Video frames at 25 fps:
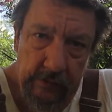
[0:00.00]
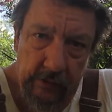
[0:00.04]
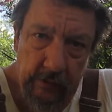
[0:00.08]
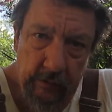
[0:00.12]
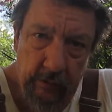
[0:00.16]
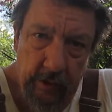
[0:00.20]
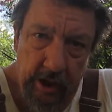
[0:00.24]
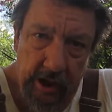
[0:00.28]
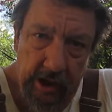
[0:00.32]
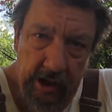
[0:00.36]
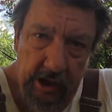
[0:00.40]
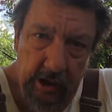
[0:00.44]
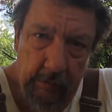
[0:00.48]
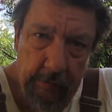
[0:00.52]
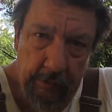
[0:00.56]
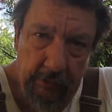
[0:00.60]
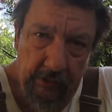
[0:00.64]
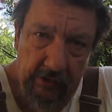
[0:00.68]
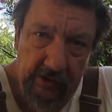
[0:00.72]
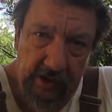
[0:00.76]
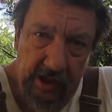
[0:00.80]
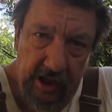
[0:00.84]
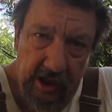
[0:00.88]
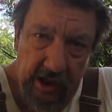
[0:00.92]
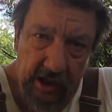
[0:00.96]
wait a couple
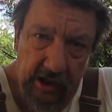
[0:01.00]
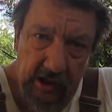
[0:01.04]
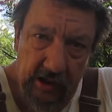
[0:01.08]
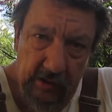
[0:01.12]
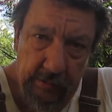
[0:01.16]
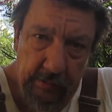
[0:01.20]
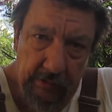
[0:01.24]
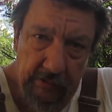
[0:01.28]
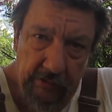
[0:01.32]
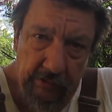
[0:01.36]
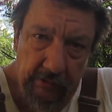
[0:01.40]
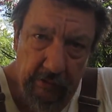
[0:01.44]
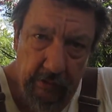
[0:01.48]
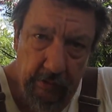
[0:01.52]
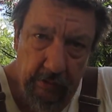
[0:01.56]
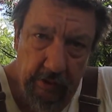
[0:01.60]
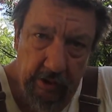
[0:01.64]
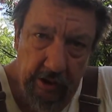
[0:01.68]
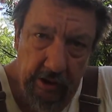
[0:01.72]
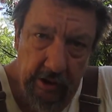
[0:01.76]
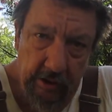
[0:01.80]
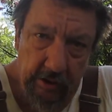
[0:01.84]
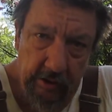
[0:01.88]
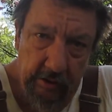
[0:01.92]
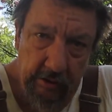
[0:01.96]
seconds before
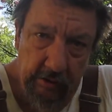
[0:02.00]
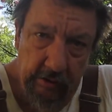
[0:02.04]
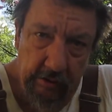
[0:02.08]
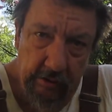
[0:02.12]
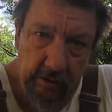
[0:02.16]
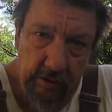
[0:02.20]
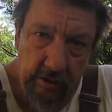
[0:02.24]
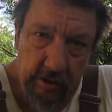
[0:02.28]
you,